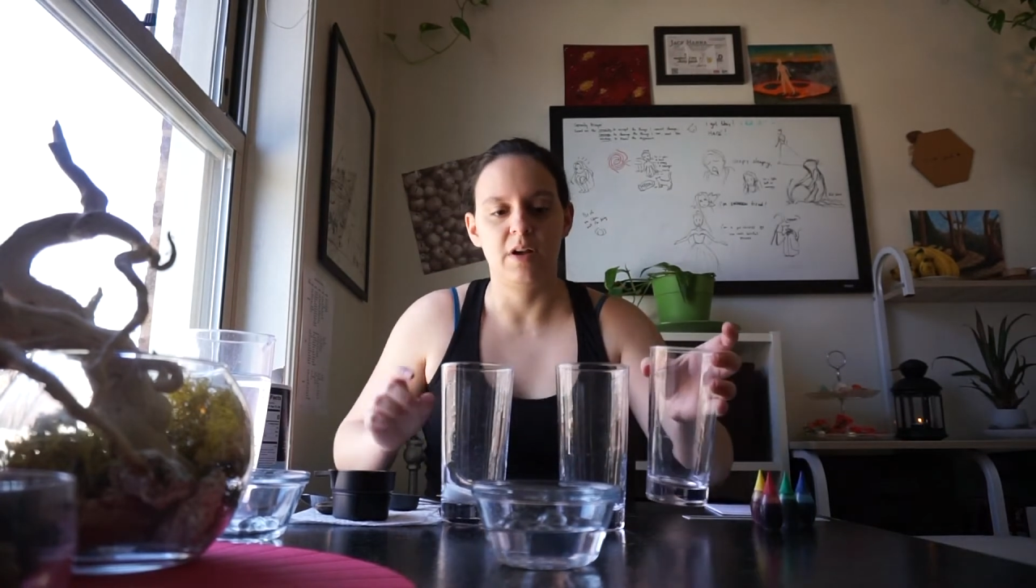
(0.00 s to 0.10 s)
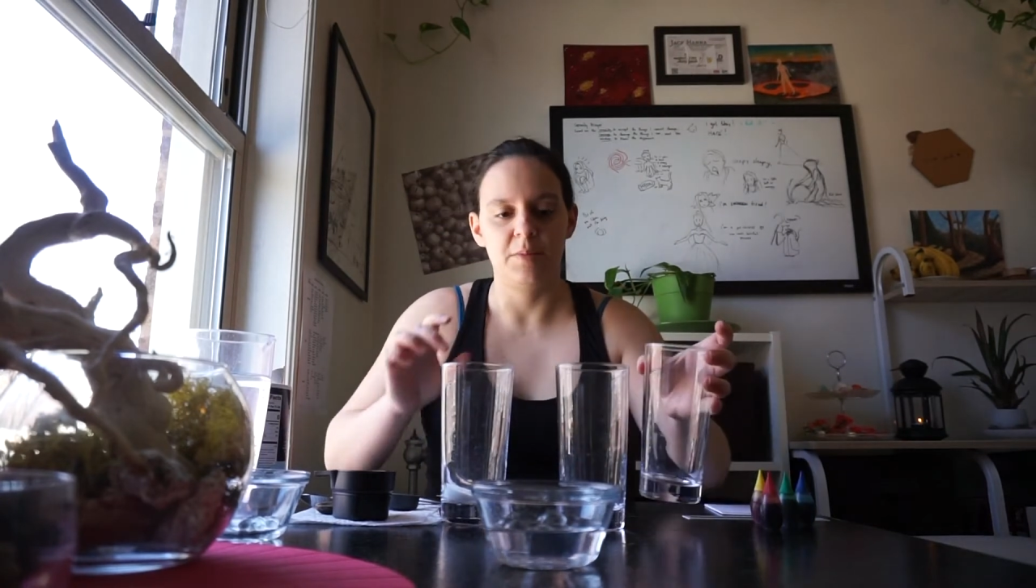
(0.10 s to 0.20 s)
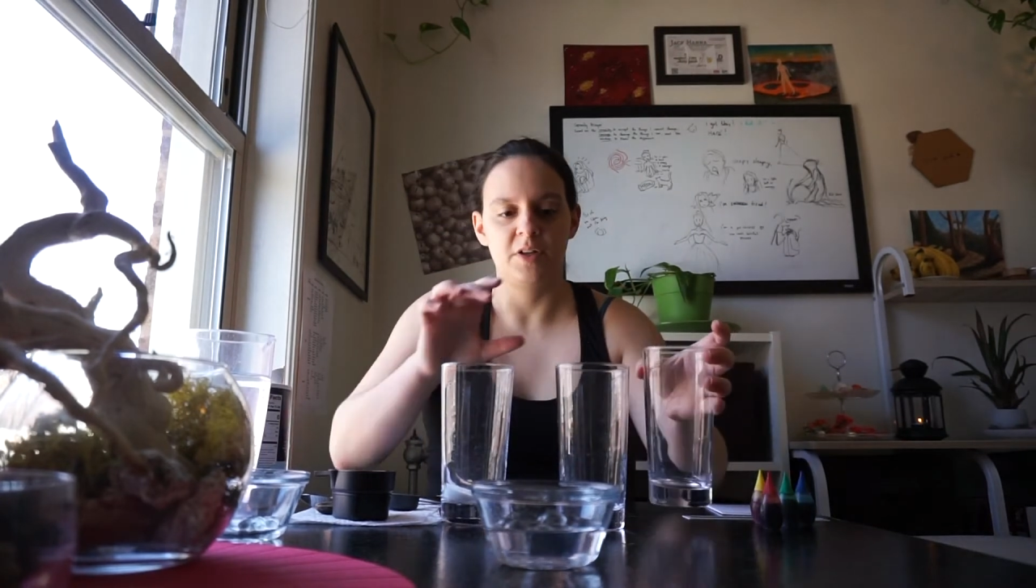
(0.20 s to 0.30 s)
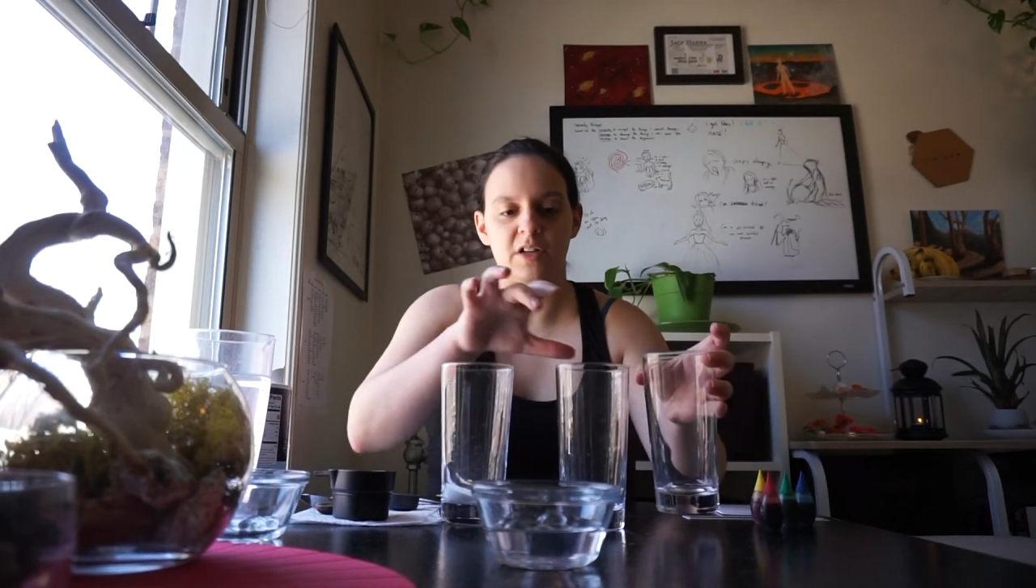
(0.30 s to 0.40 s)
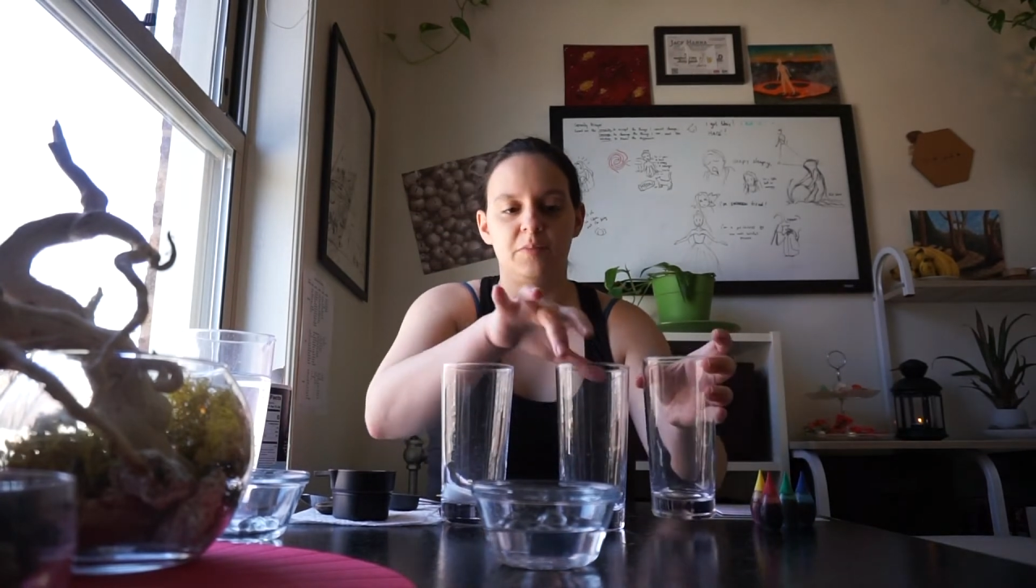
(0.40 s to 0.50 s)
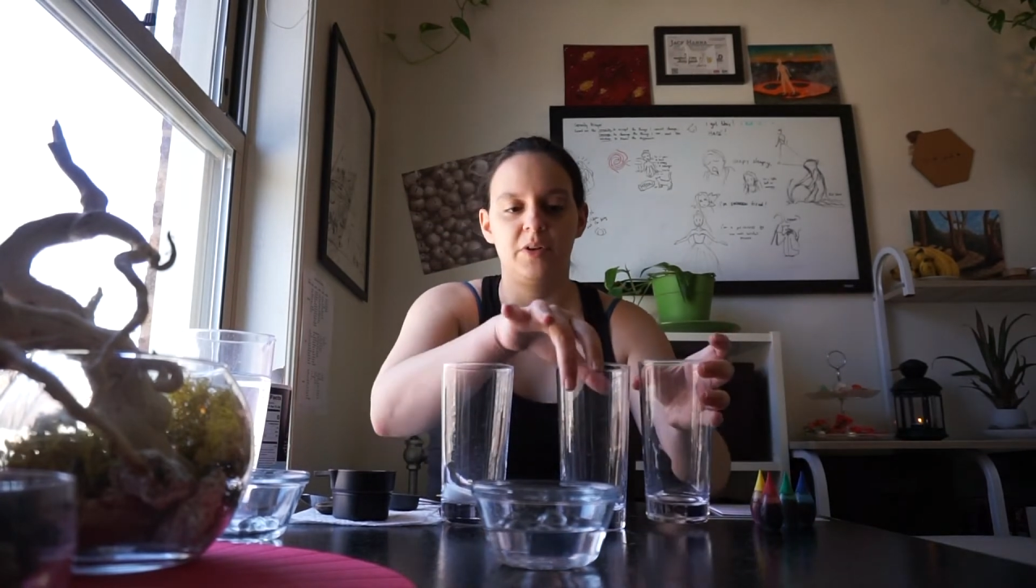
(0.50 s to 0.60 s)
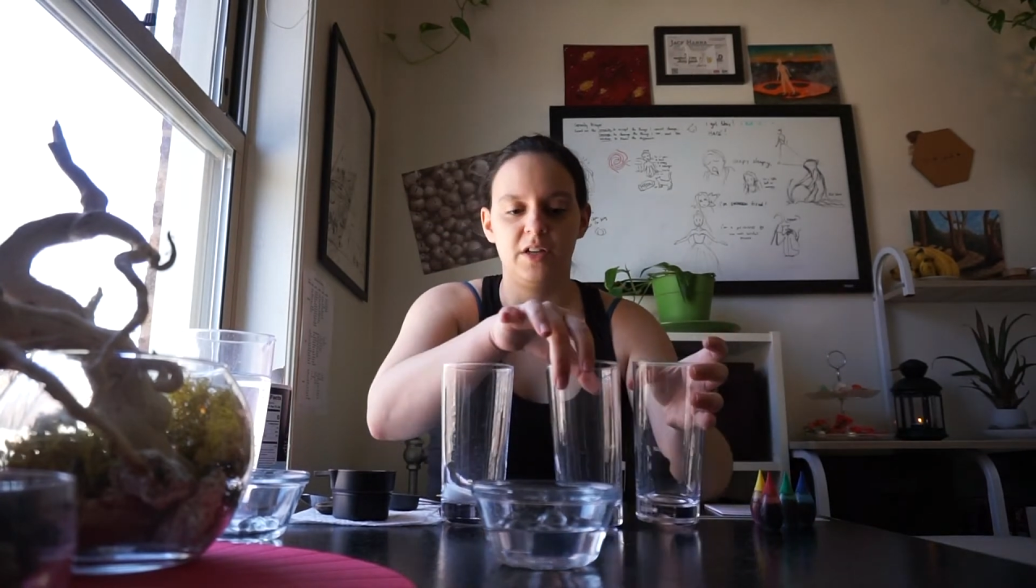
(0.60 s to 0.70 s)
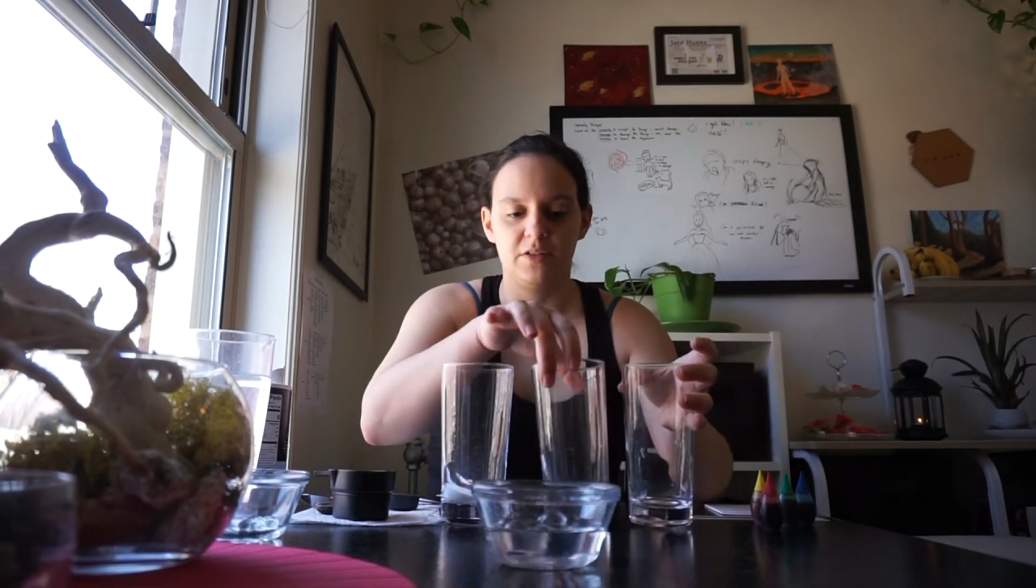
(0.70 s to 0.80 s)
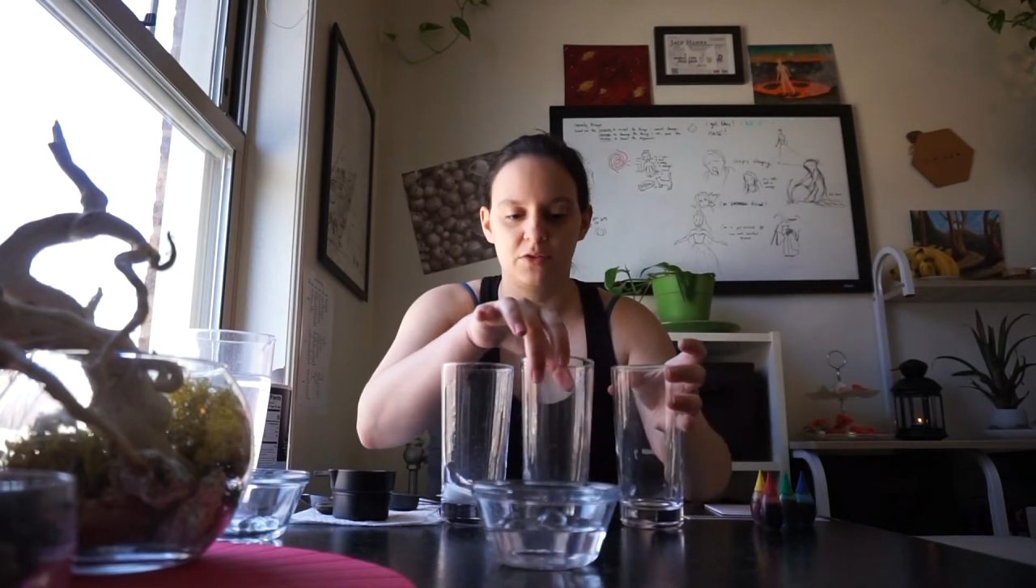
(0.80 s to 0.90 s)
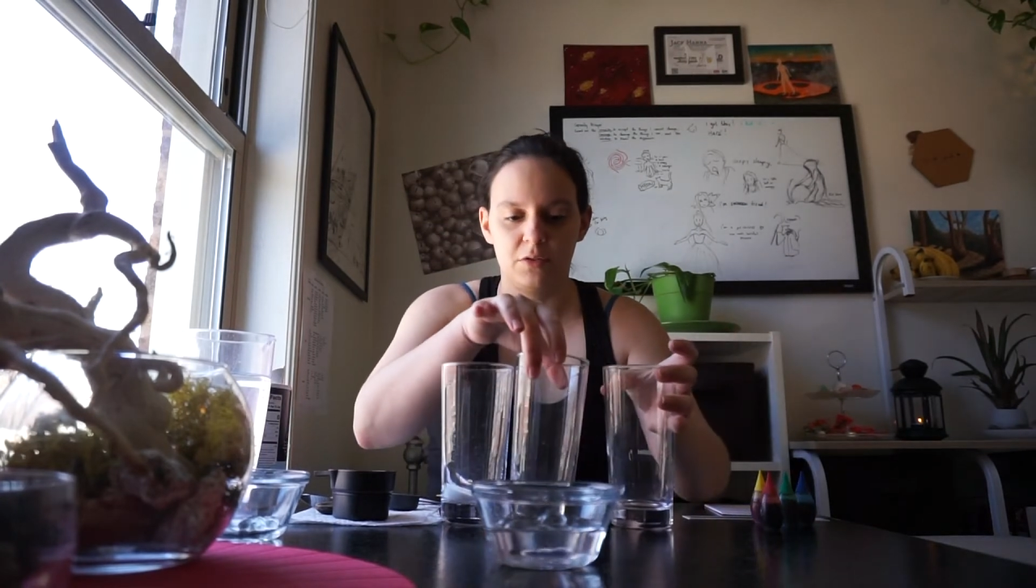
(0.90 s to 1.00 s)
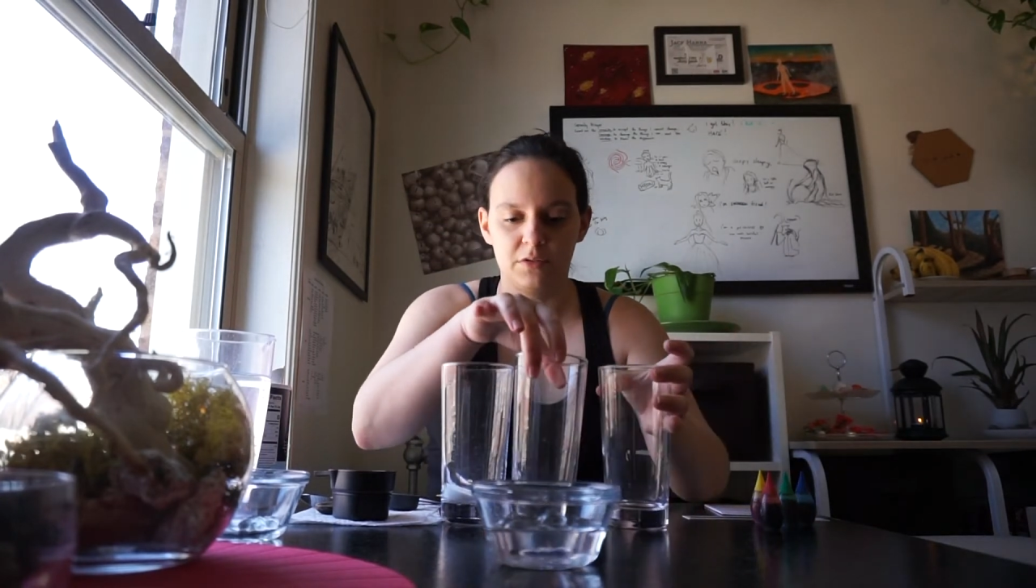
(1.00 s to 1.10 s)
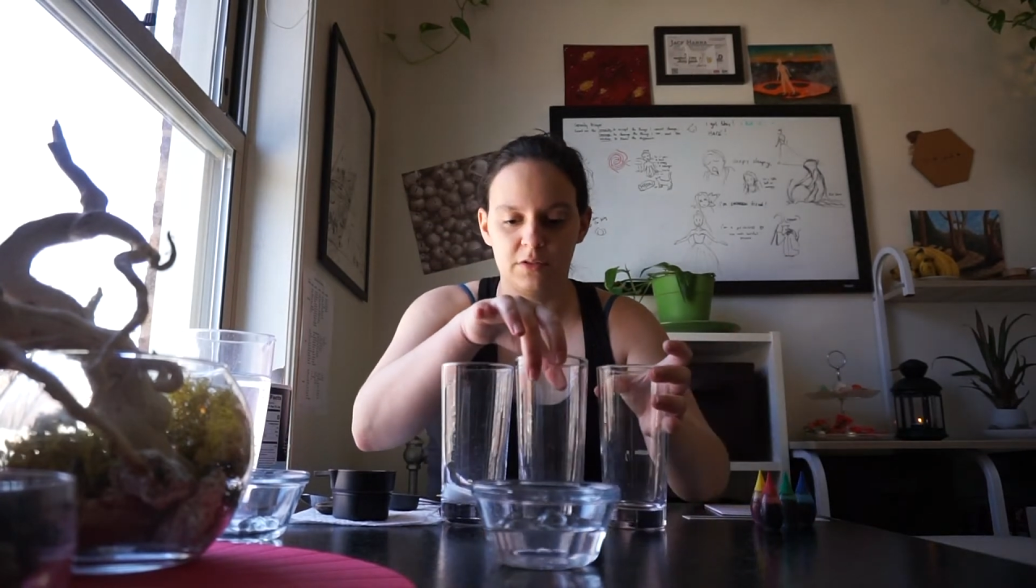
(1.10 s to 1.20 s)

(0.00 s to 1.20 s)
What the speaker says: I'm not gonna put any salt.